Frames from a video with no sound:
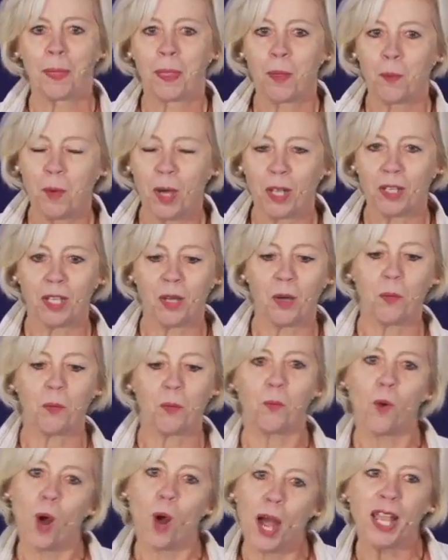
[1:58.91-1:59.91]
Well,
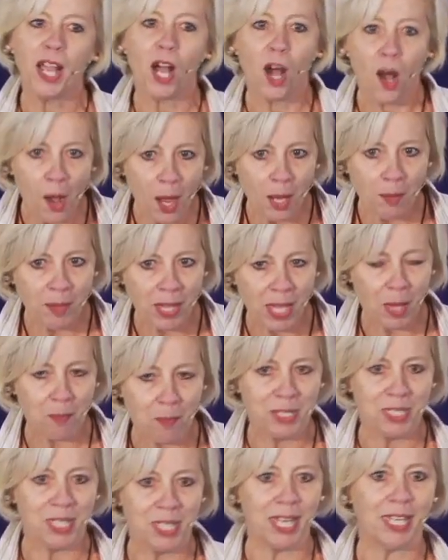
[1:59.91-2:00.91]
why I'm here
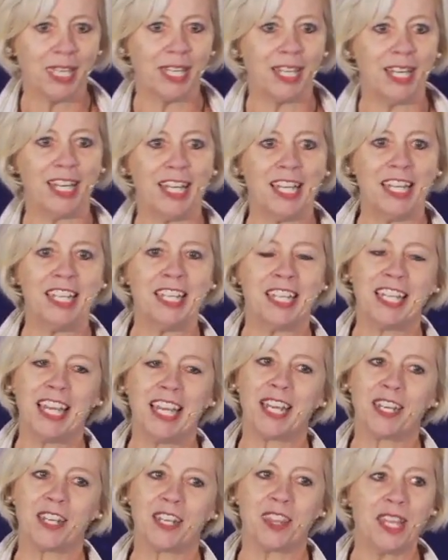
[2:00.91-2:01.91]
particularly,
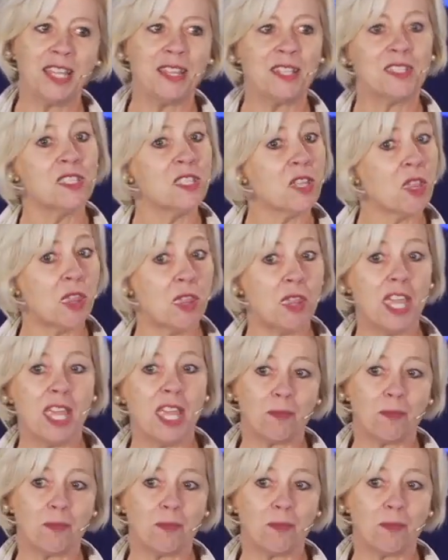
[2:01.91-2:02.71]
and I think this is a theme